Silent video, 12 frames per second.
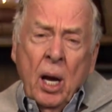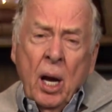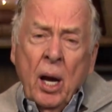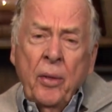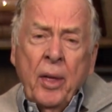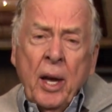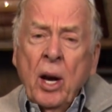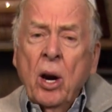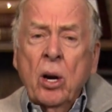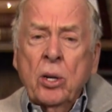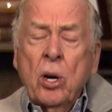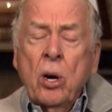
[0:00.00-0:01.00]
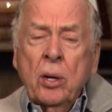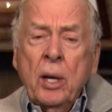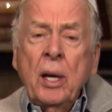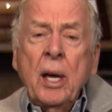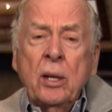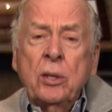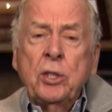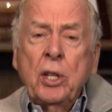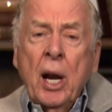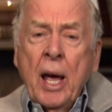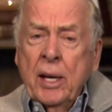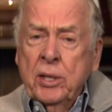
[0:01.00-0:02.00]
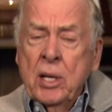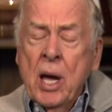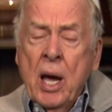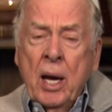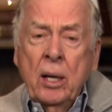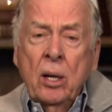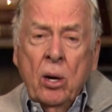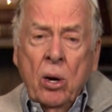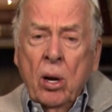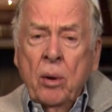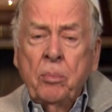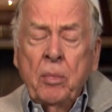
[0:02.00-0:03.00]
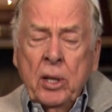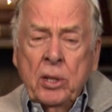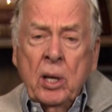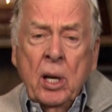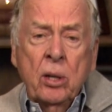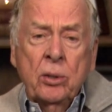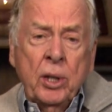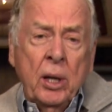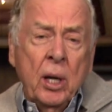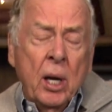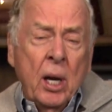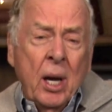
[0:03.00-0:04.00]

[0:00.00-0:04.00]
uh, they are talking energy last night. All of them mentioned energy.